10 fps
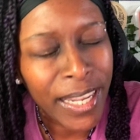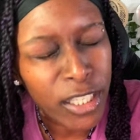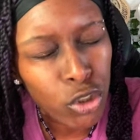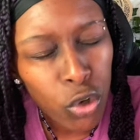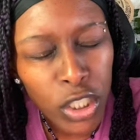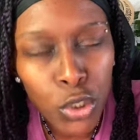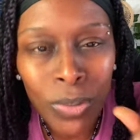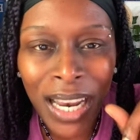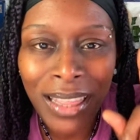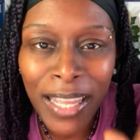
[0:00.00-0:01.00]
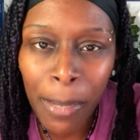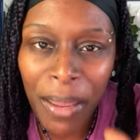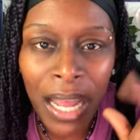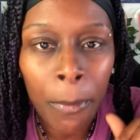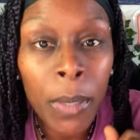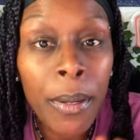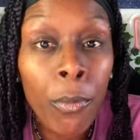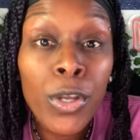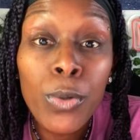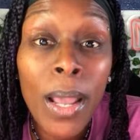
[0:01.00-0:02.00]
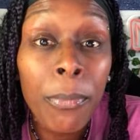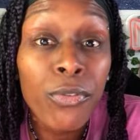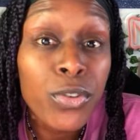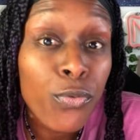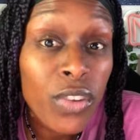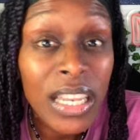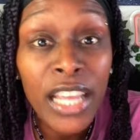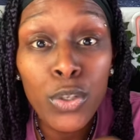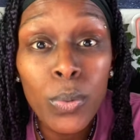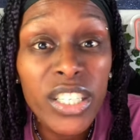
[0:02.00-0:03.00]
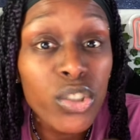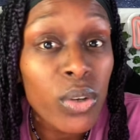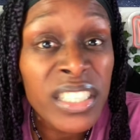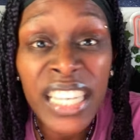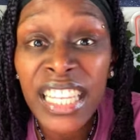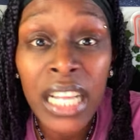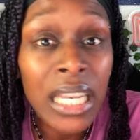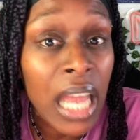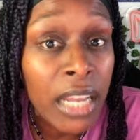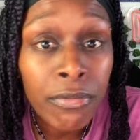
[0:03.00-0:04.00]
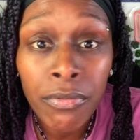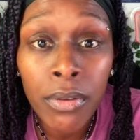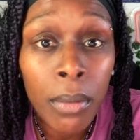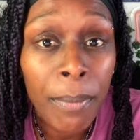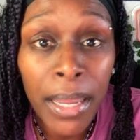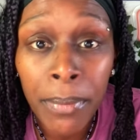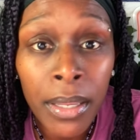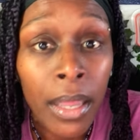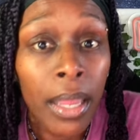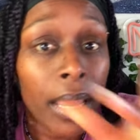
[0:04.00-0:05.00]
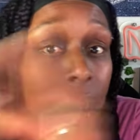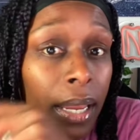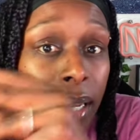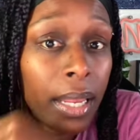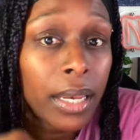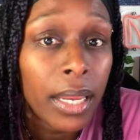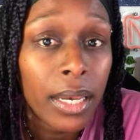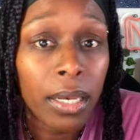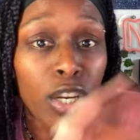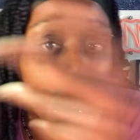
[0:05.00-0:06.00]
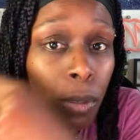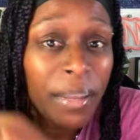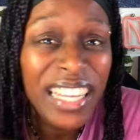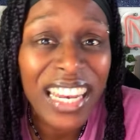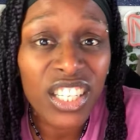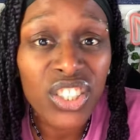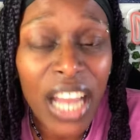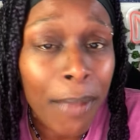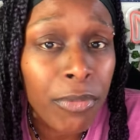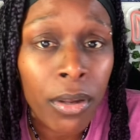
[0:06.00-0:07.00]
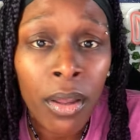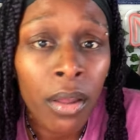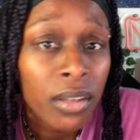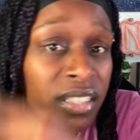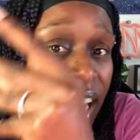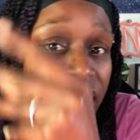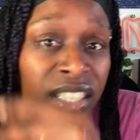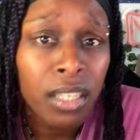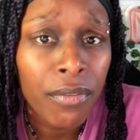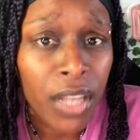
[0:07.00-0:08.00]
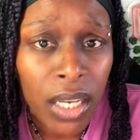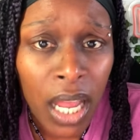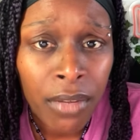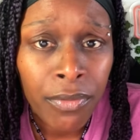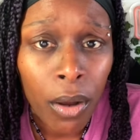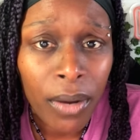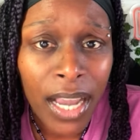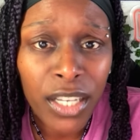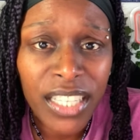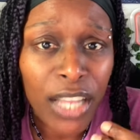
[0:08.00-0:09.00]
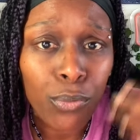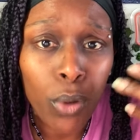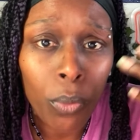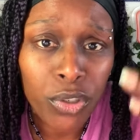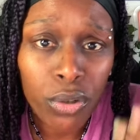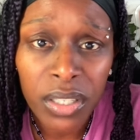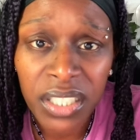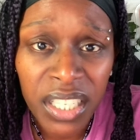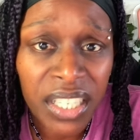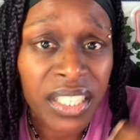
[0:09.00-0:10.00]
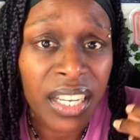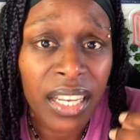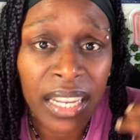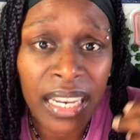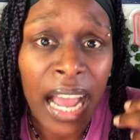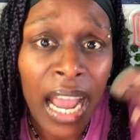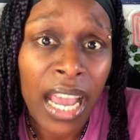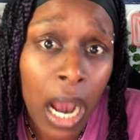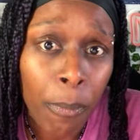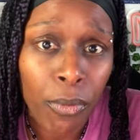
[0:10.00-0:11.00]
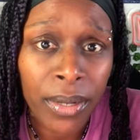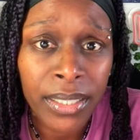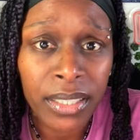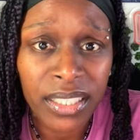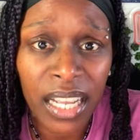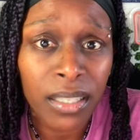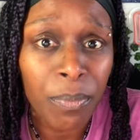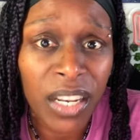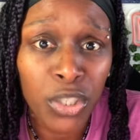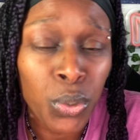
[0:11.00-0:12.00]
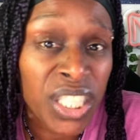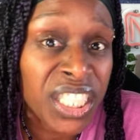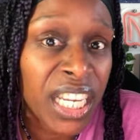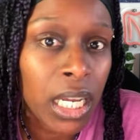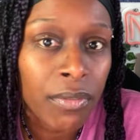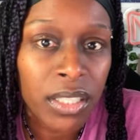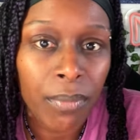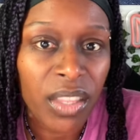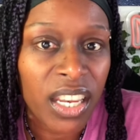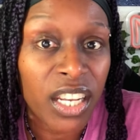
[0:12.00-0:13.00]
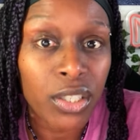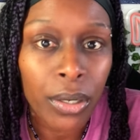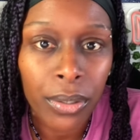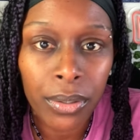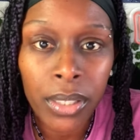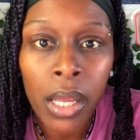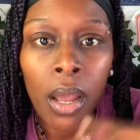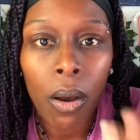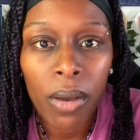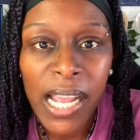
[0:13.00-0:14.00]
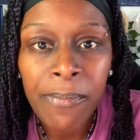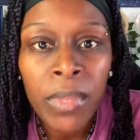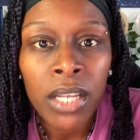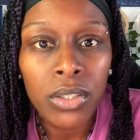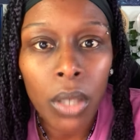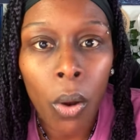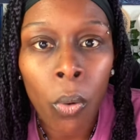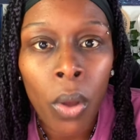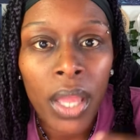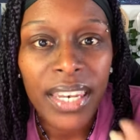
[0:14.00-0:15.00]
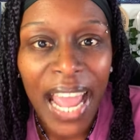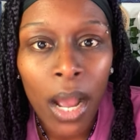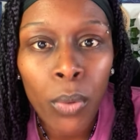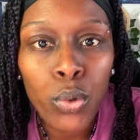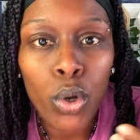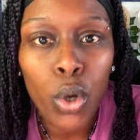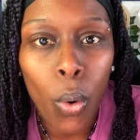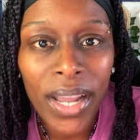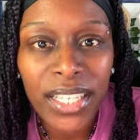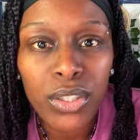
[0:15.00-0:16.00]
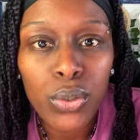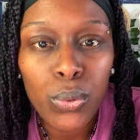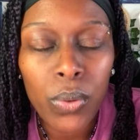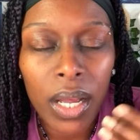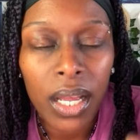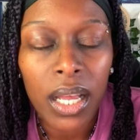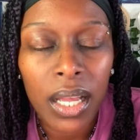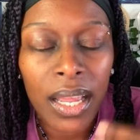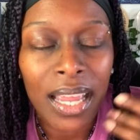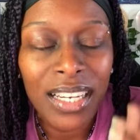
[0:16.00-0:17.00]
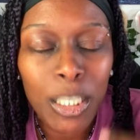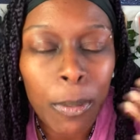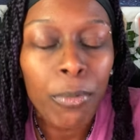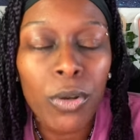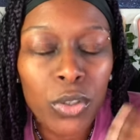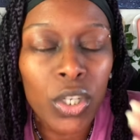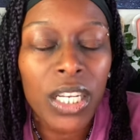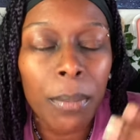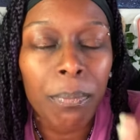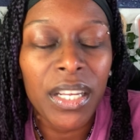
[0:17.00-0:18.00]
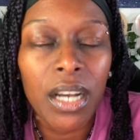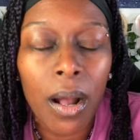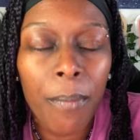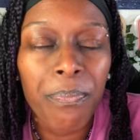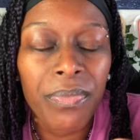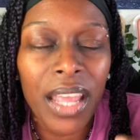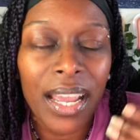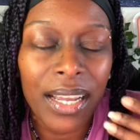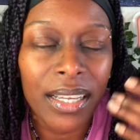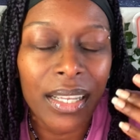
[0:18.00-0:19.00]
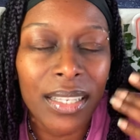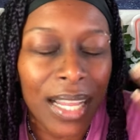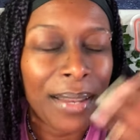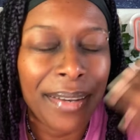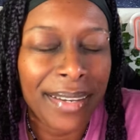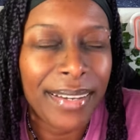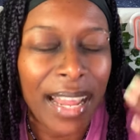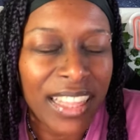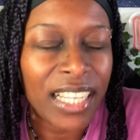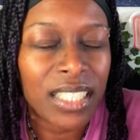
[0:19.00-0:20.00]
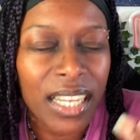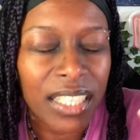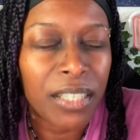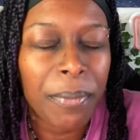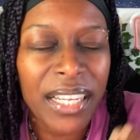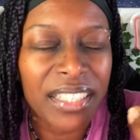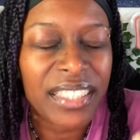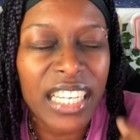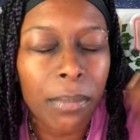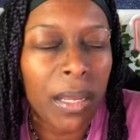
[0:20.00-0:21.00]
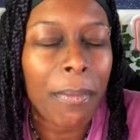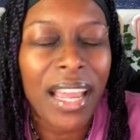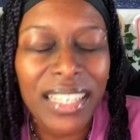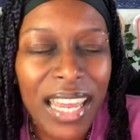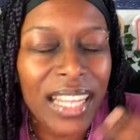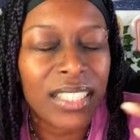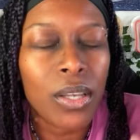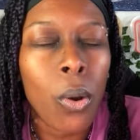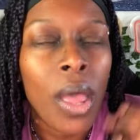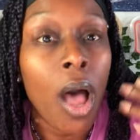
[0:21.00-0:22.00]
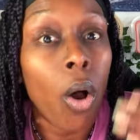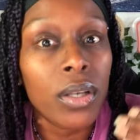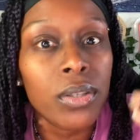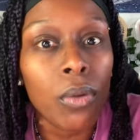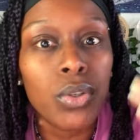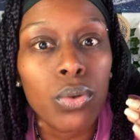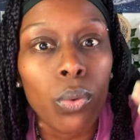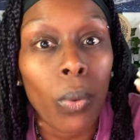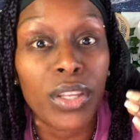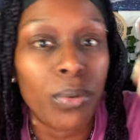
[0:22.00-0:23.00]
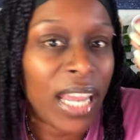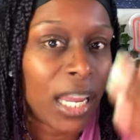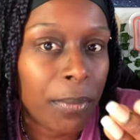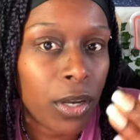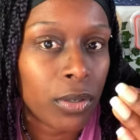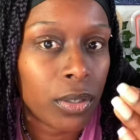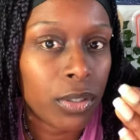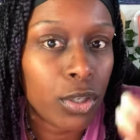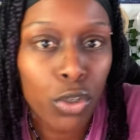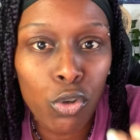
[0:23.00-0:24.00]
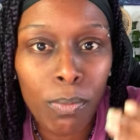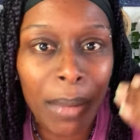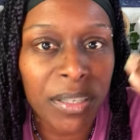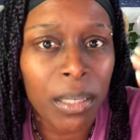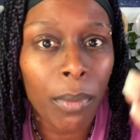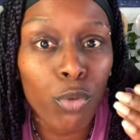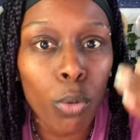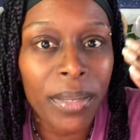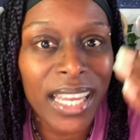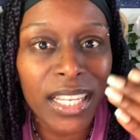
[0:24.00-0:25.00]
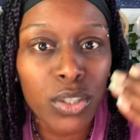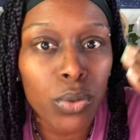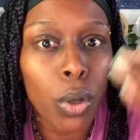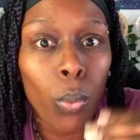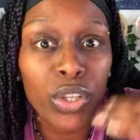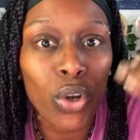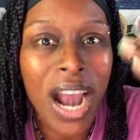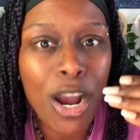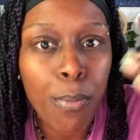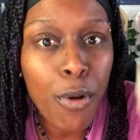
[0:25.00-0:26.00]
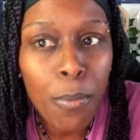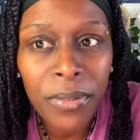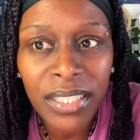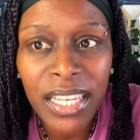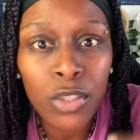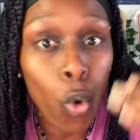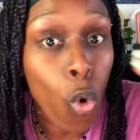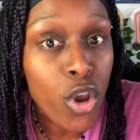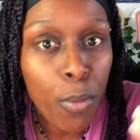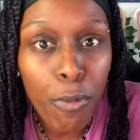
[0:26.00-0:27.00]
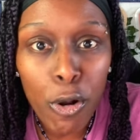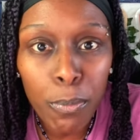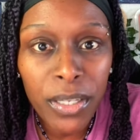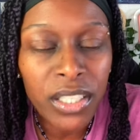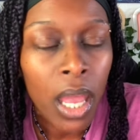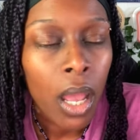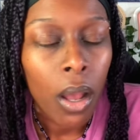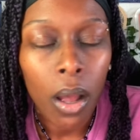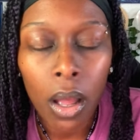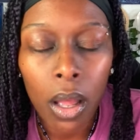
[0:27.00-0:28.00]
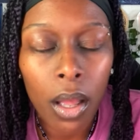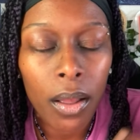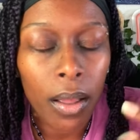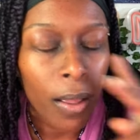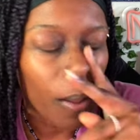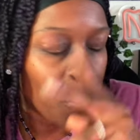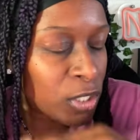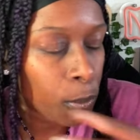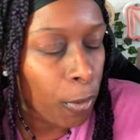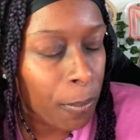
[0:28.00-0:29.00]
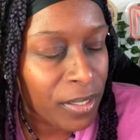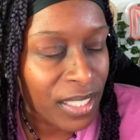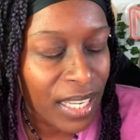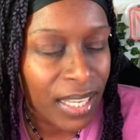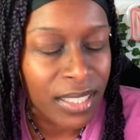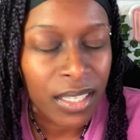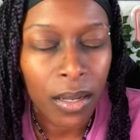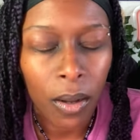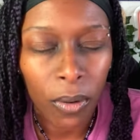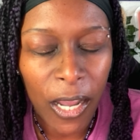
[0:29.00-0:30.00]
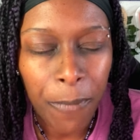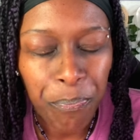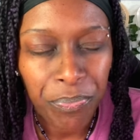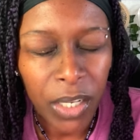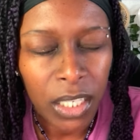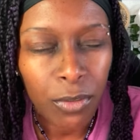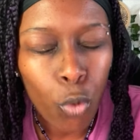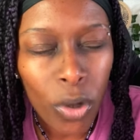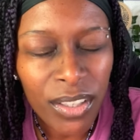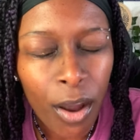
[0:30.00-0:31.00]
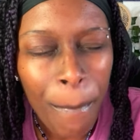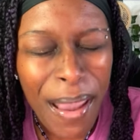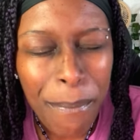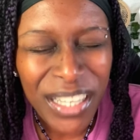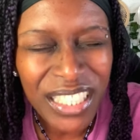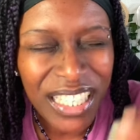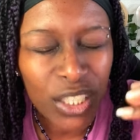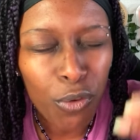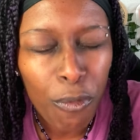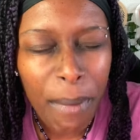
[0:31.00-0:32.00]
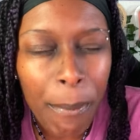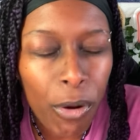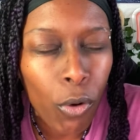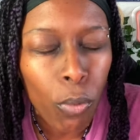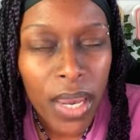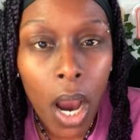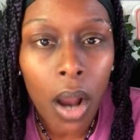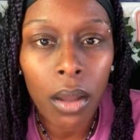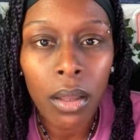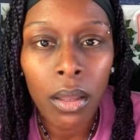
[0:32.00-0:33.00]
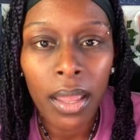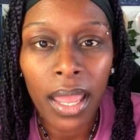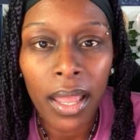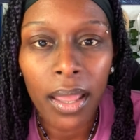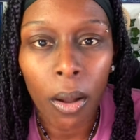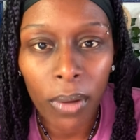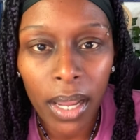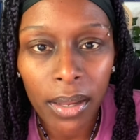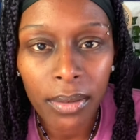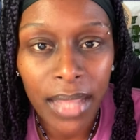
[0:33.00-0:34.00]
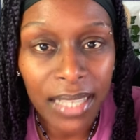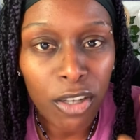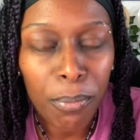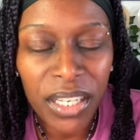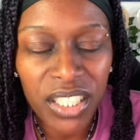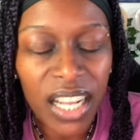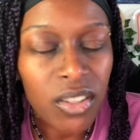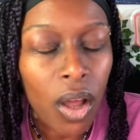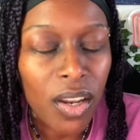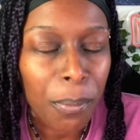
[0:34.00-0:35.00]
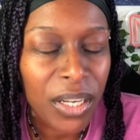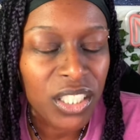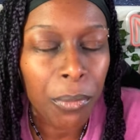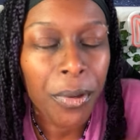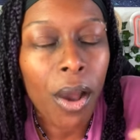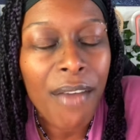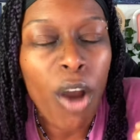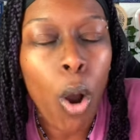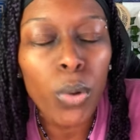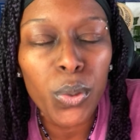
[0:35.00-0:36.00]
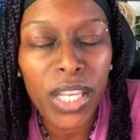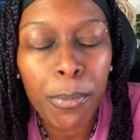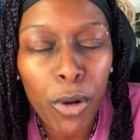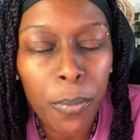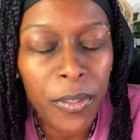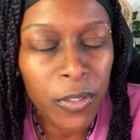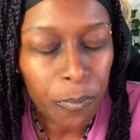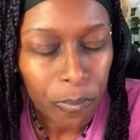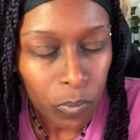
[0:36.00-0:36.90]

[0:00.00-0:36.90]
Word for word: can trust you. You got to think about how many people you able to feel like you can trust in your life baby, and and and, and you know the beginning chapter stages of your life, okay? Because now you know what trust is and and how it operates. It's not something that you just give; it's something that is earned, okay? So now you're going to uh these people. You're gonna become like. I think it's connected to being seen, being magnetic. So also to what you came here to do. Maybe some of you are beginning to know what your higher purpose is or your purpose, uh, or what your purpose is. Okay. Because of course our main mission is to remember who we are. Okay, that's our mission. That's all our mission. We all have our own unique purpose.